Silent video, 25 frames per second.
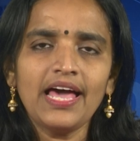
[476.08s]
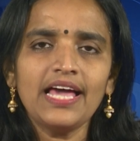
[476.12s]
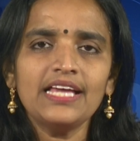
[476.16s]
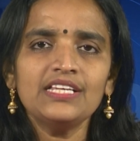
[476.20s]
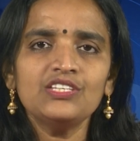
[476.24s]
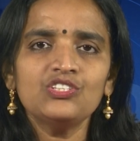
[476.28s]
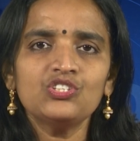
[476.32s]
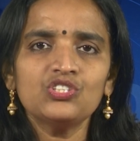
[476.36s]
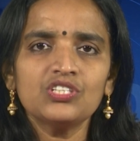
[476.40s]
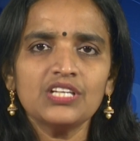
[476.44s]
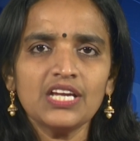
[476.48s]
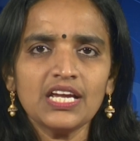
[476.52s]

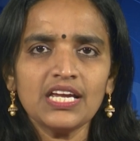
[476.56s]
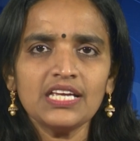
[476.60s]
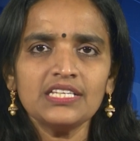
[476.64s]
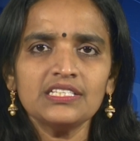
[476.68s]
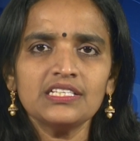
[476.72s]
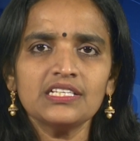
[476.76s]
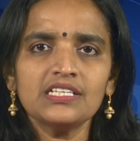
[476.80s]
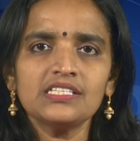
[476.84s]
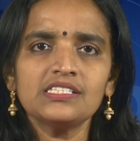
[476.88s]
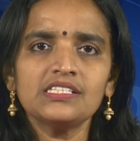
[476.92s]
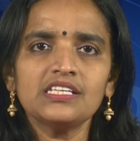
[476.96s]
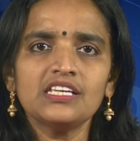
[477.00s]
and
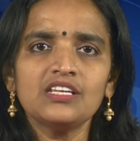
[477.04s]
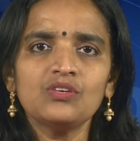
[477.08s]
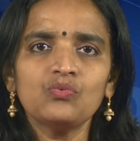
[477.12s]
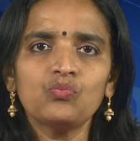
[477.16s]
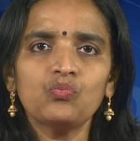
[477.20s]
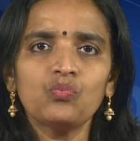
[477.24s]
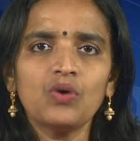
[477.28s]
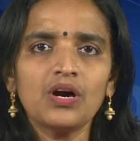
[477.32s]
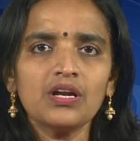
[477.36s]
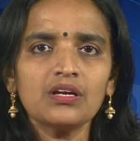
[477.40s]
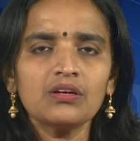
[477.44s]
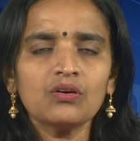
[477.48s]
changes in
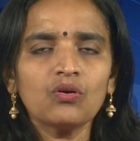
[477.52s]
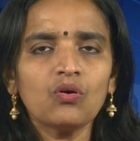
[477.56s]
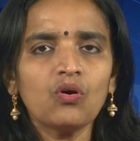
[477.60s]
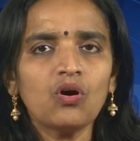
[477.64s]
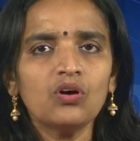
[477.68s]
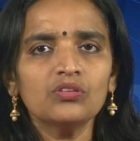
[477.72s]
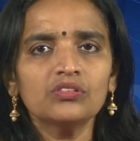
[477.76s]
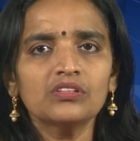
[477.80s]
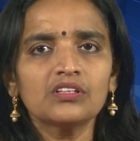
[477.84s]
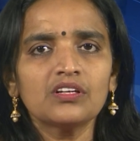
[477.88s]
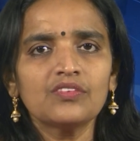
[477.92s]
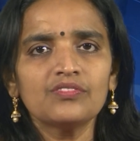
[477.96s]
one
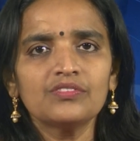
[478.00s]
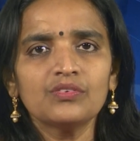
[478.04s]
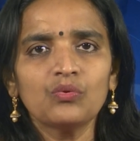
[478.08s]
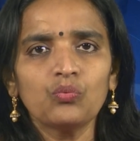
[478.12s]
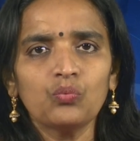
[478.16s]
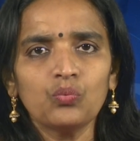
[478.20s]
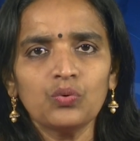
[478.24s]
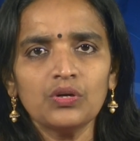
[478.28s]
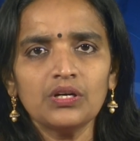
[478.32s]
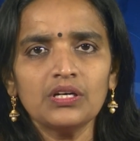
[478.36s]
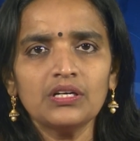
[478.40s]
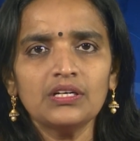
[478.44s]
corner of the
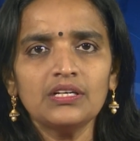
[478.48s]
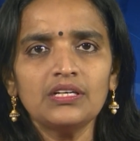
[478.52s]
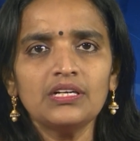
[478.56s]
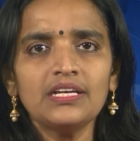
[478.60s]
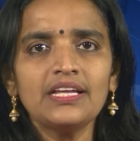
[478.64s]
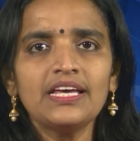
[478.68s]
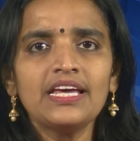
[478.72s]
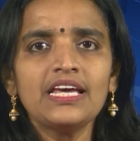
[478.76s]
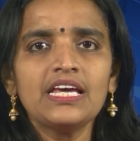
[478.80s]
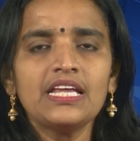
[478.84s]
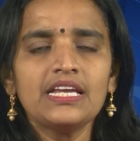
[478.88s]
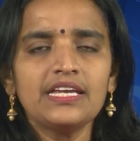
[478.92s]
world
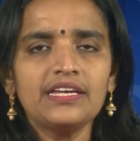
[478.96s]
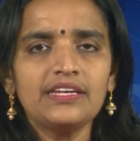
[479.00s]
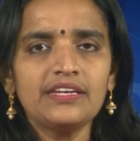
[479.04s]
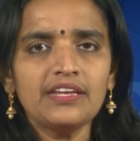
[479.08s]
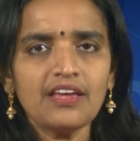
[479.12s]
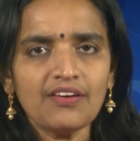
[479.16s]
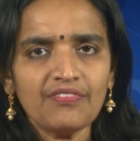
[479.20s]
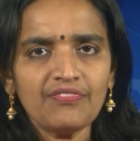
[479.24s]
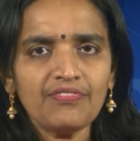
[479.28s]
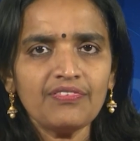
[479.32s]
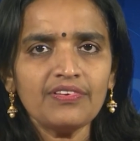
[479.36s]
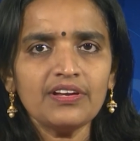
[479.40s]

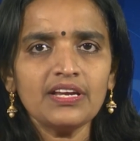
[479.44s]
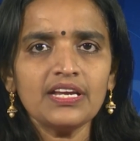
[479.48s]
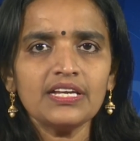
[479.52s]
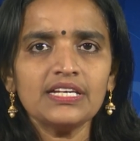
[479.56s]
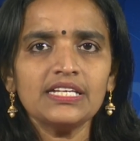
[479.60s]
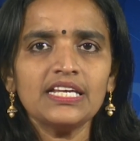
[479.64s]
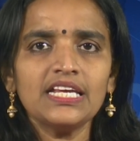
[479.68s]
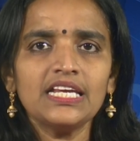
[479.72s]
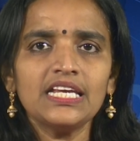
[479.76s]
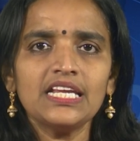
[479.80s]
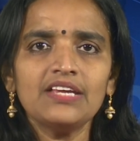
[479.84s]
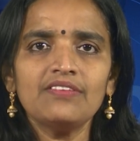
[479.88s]

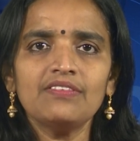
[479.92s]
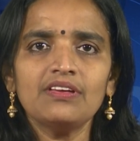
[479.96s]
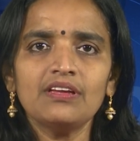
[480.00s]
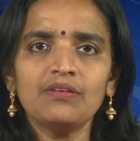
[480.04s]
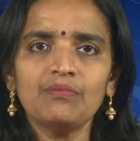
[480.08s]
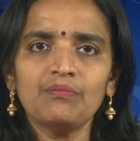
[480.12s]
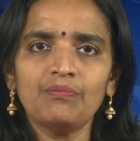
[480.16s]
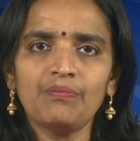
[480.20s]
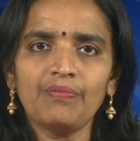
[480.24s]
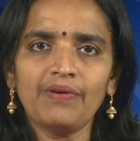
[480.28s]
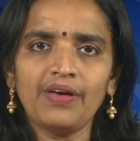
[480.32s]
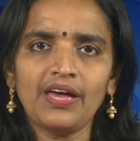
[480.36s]
definitely leave
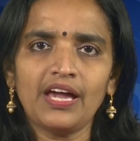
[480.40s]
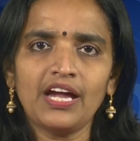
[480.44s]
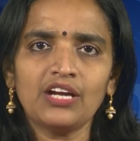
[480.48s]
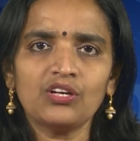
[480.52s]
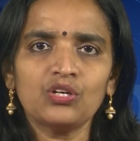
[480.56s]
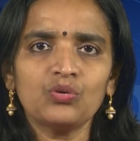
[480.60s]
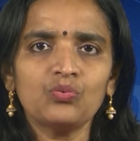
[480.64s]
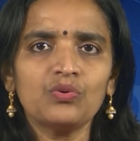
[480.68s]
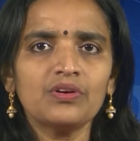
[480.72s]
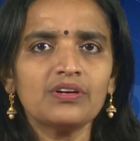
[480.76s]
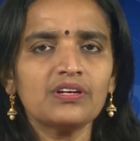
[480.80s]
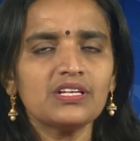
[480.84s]
impact
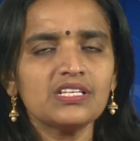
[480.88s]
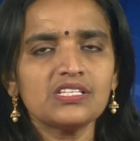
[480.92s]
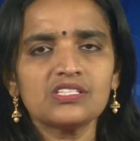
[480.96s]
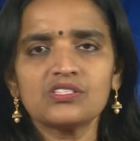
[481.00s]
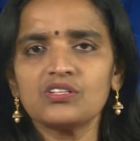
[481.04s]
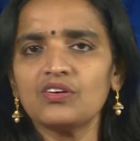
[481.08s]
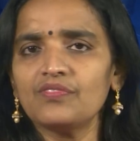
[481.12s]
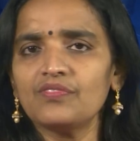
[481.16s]
over rest